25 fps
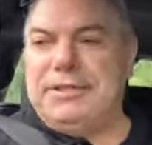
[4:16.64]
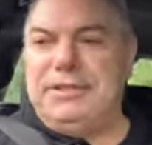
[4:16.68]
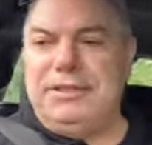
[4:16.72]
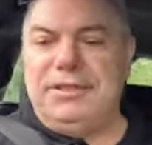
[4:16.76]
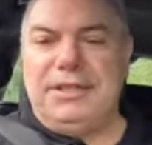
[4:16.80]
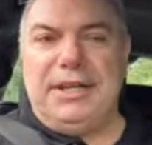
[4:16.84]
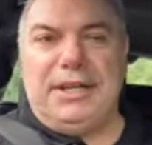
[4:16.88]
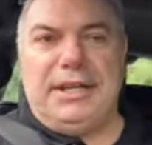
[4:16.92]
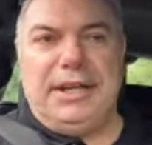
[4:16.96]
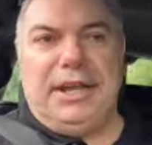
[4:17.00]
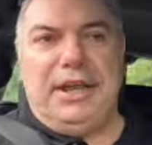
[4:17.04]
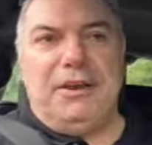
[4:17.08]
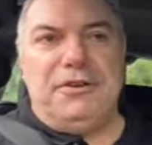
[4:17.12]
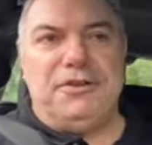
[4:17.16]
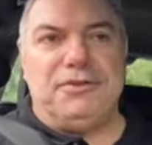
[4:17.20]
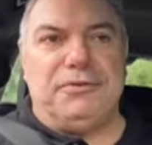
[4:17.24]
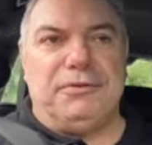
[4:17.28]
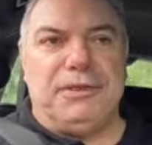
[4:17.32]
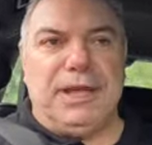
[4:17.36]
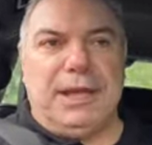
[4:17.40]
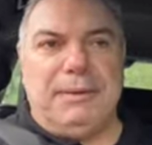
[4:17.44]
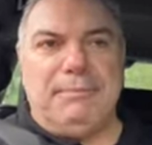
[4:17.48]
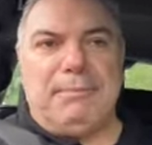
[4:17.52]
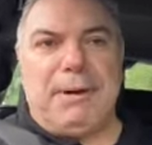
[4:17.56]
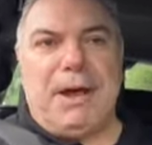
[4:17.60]
did the
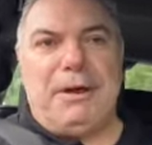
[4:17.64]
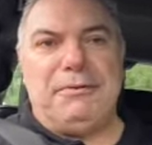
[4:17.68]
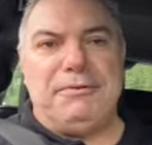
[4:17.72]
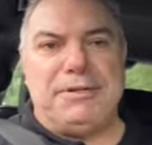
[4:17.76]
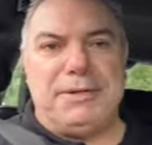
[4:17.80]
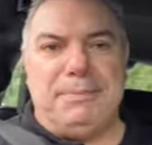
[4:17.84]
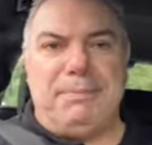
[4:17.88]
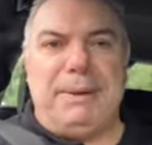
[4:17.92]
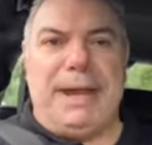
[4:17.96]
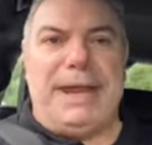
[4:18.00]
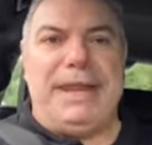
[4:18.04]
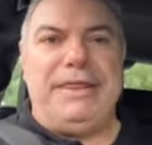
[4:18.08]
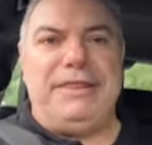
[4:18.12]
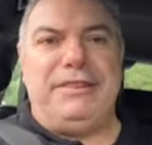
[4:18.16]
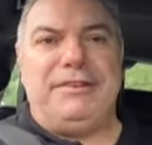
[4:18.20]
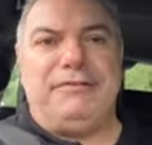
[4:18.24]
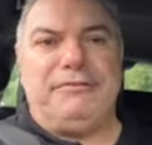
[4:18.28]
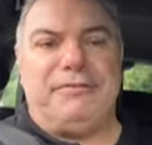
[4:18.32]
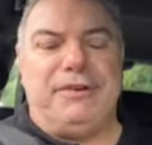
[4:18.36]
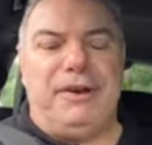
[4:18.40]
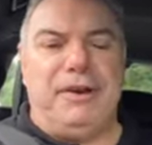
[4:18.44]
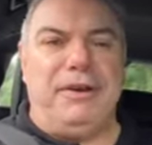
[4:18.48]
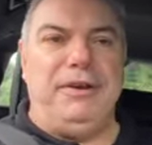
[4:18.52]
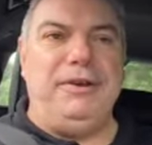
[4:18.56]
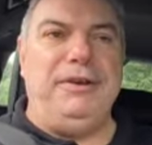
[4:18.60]
usual thing, poked a pin
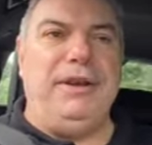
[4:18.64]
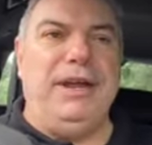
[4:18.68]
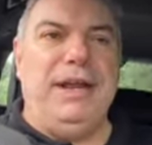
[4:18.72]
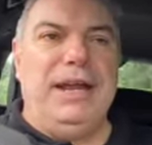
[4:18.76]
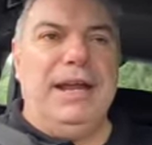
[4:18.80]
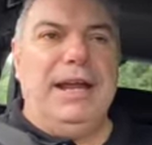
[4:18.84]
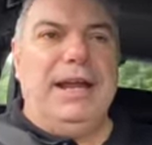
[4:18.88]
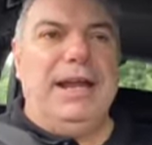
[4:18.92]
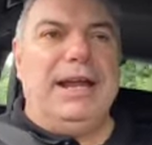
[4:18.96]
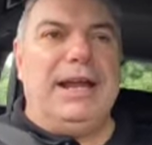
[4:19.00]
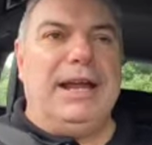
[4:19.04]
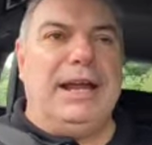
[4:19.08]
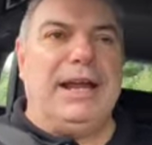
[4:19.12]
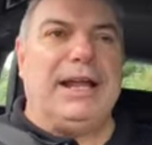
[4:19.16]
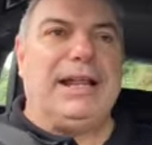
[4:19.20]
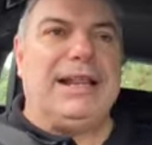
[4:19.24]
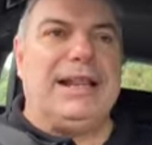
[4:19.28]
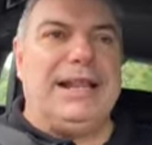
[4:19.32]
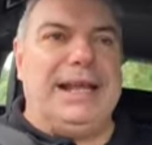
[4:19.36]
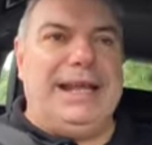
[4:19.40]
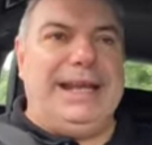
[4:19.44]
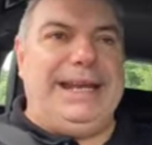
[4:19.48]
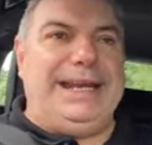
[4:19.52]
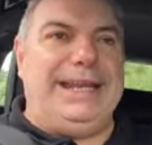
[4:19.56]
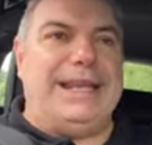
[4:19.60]
through and
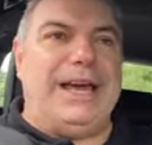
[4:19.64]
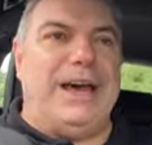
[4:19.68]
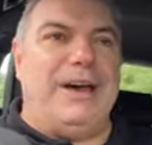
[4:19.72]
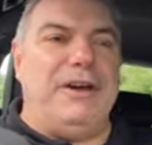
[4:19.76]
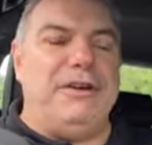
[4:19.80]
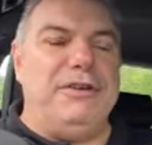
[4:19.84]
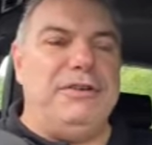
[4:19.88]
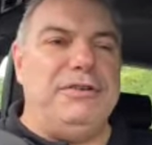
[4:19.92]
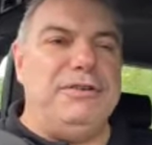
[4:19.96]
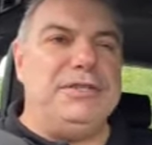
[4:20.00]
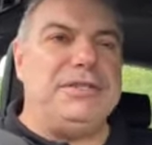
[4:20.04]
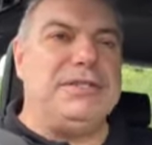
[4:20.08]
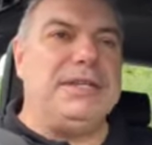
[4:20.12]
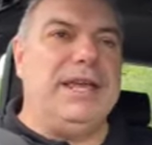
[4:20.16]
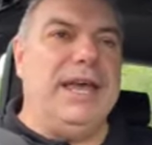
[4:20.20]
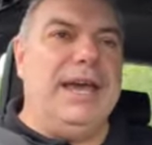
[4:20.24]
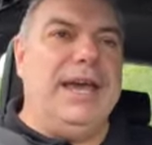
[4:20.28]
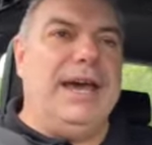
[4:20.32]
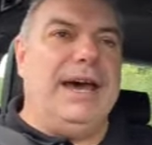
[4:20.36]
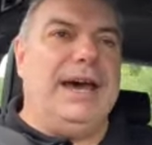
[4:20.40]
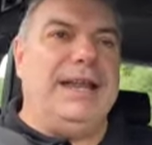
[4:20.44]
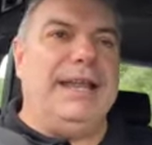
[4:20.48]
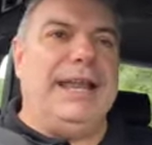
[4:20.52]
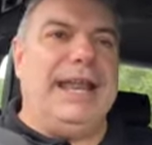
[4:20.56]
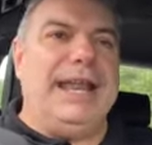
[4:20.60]
cleaned those,
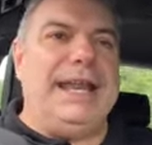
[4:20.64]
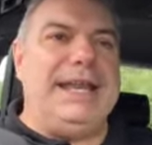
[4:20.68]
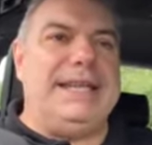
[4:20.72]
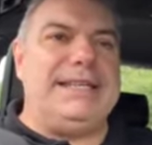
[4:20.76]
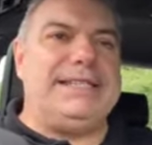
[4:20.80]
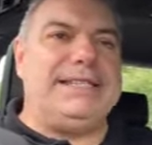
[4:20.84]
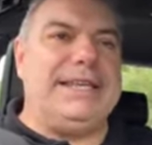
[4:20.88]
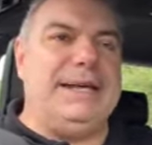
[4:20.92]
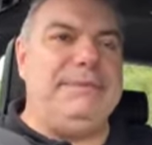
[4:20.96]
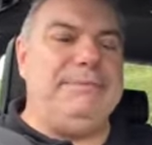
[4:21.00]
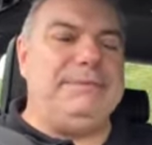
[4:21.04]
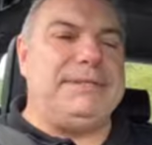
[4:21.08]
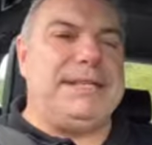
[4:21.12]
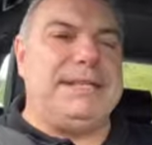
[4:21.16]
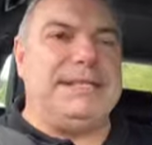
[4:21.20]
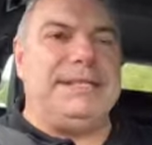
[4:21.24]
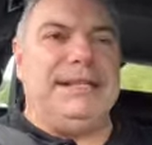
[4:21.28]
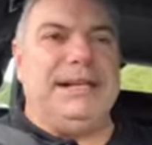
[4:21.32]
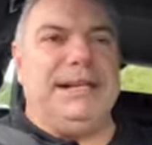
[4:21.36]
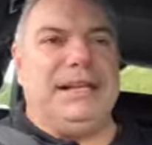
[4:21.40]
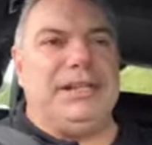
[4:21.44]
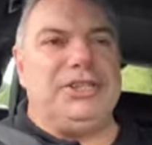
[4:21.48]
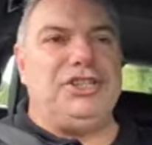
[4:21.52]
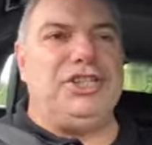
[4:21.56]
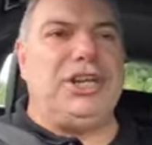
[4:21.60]
and then it seems there's a
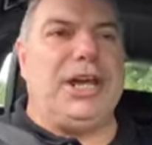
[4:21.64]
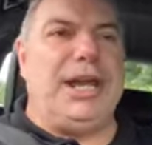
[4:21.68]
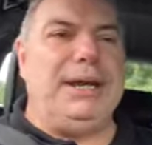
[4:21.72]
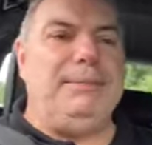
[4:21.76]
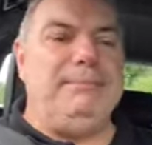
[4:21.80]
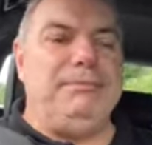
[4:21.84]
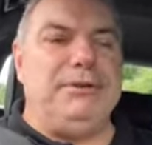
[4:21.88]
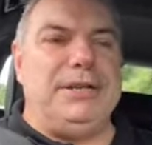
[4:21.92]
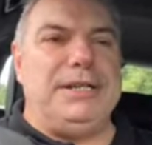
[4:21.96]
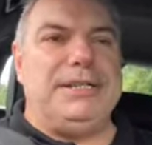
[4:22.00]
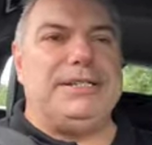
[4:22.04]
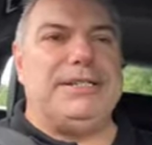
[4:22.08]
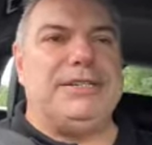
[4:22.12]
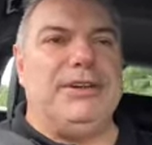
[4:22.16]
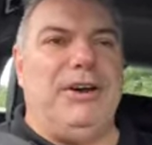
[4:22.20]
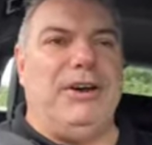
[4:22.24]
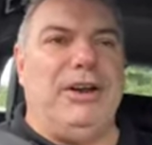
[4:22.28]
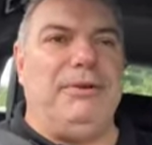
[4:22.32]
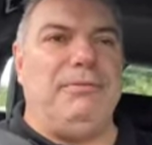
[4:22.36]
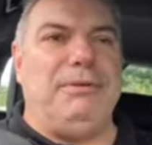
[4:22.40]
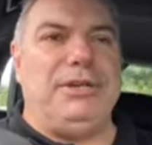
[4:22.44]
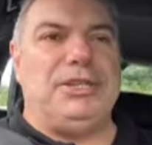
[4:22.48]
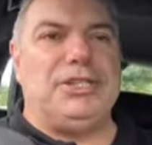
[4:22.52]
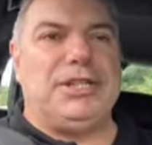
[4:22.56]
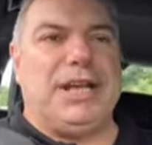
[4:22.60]
little chamber
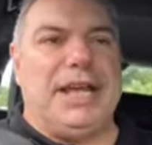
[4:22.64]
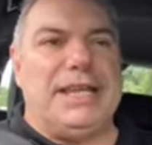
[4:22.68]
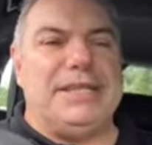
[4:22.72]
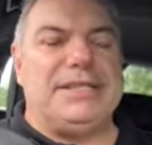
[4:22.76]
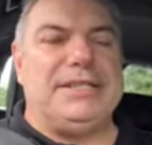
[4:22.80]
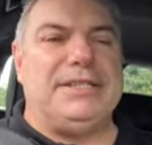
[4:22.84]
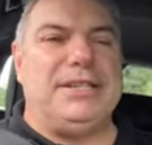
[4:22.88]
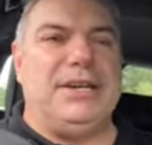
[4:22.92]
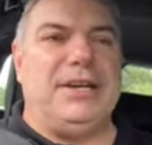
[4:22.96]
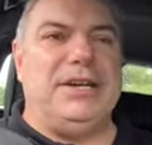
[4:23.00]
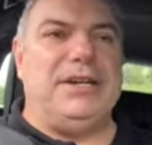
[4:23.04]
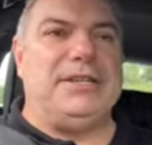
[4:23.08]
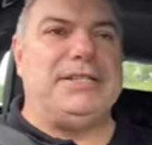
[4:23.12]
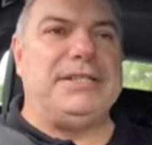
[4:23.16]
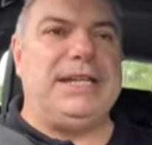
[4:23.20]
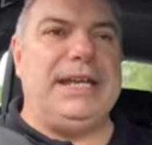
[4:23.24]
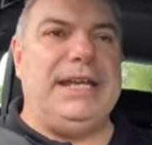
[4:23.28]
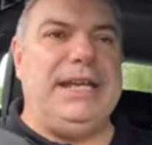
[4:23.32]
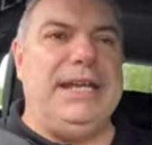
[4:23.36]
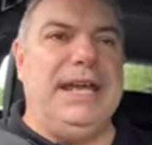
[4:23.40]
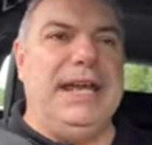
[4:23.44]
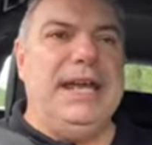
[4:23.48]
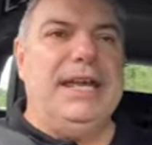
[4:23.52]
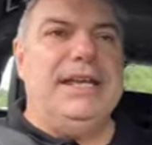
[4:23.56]
inside which gets dirty.